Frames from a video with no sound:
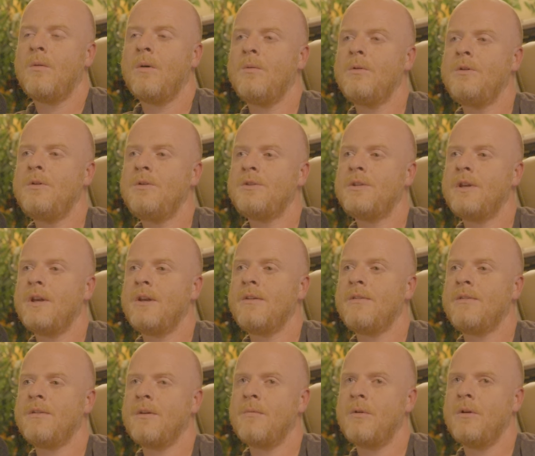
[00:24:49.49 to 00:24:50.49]
What would you say to
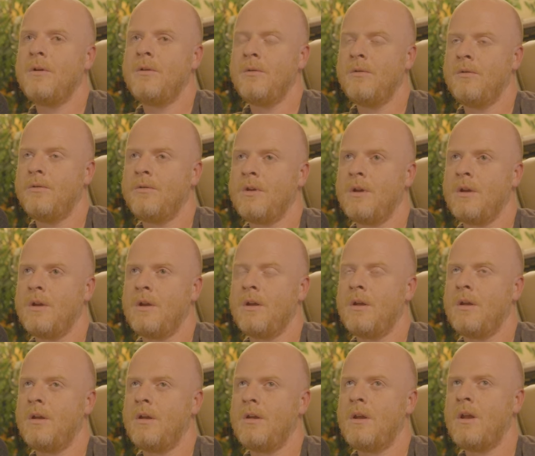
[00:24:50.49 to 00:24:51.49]
someone who's
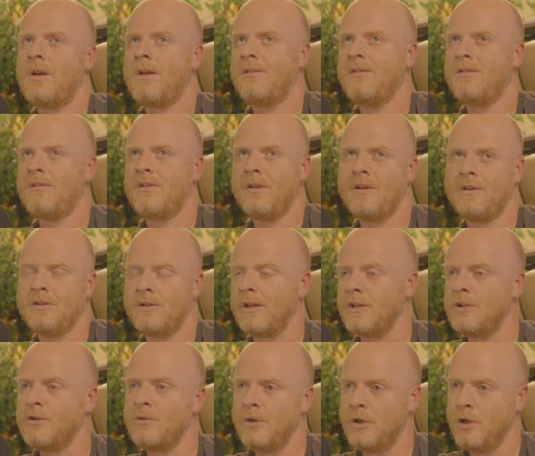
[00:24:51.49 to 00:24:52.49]
uh, not necessarily
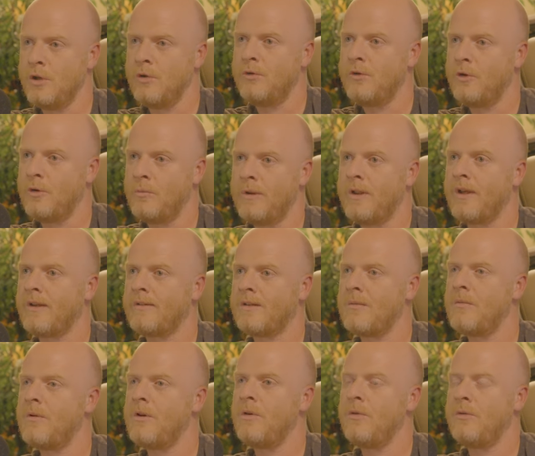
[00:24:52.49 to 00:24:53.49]
like doing YouTube, but like
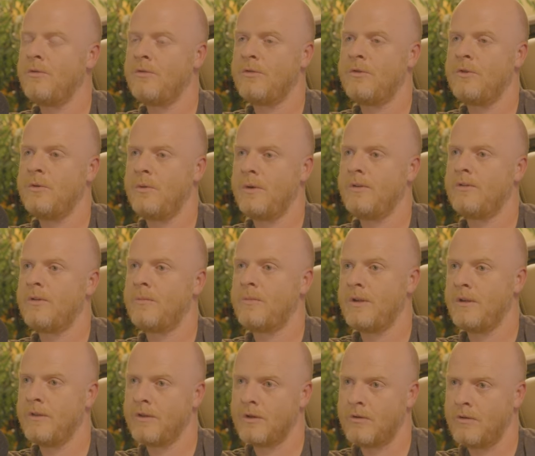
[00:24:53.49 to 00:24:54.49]
someone who's doing
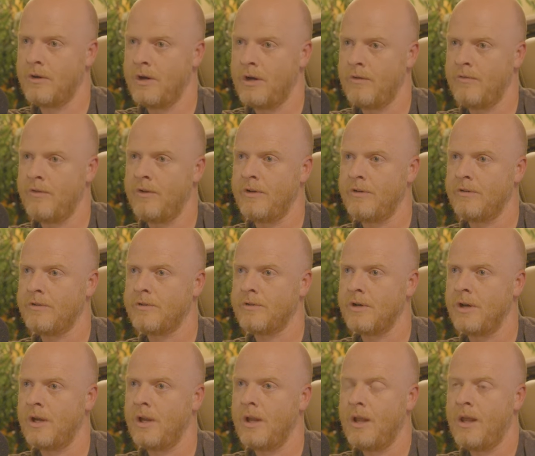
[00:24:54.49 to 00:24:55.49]
something in the creative
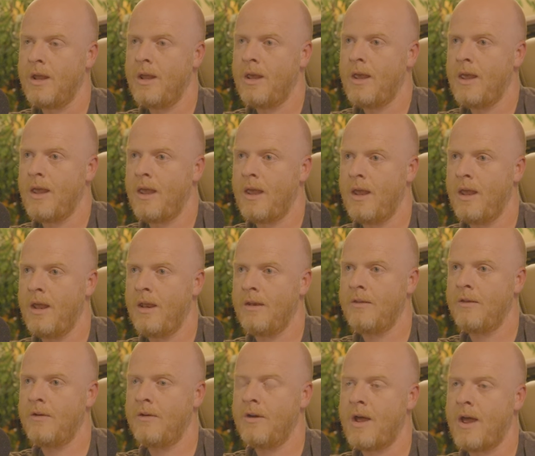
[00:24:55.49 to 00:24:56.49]
industry
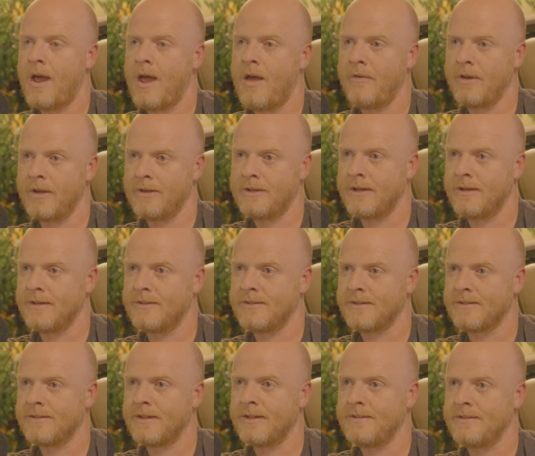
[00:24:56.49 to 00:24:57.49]
and they're not having a ton of
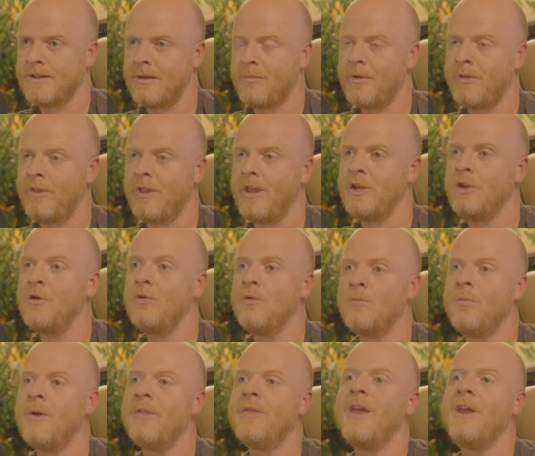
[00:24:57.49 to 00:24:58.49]
success yet, but that you,
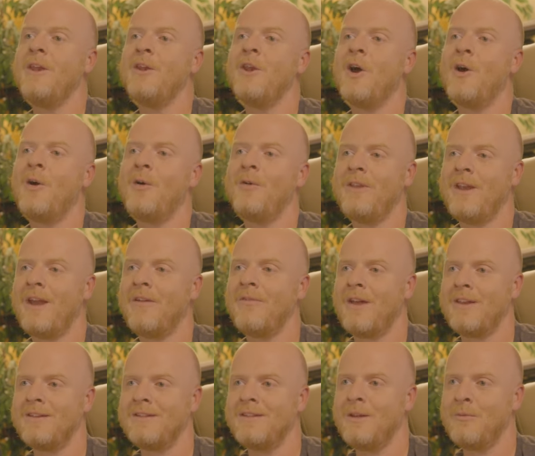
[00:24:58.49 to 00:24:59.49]
but they know they have
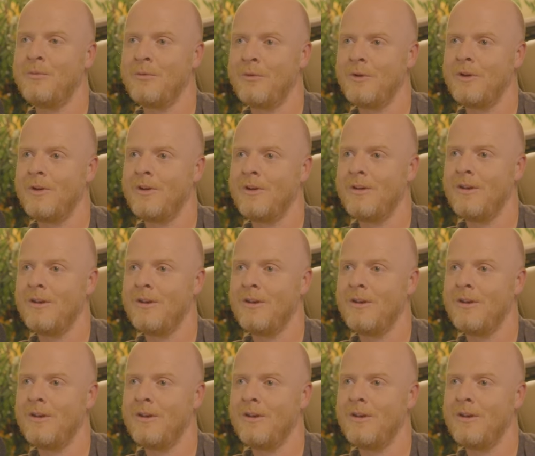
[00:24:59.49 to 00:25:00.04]
that deep rooted